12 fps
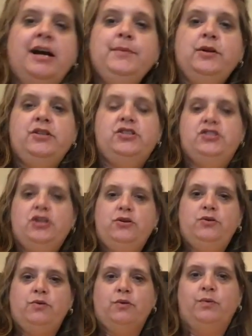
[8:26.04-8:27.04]
I'm going to show
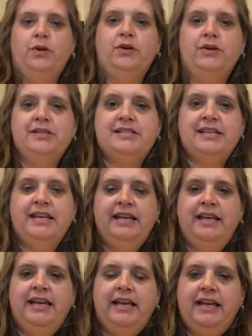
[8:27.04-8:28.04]
you the words,
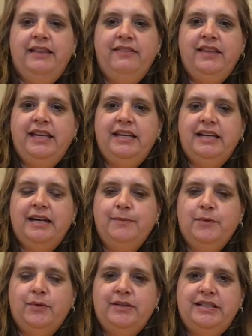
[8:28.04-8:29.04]
and then
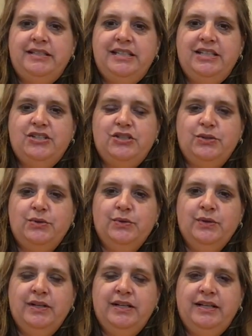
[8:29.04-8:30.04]
I'm going to teach you
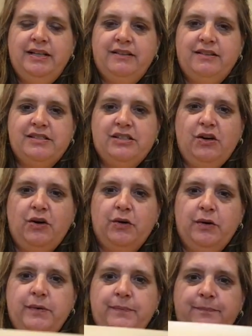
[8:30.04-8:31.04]
the song.
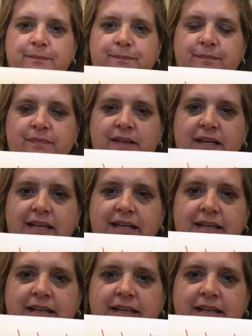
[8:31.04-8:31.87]
Okay?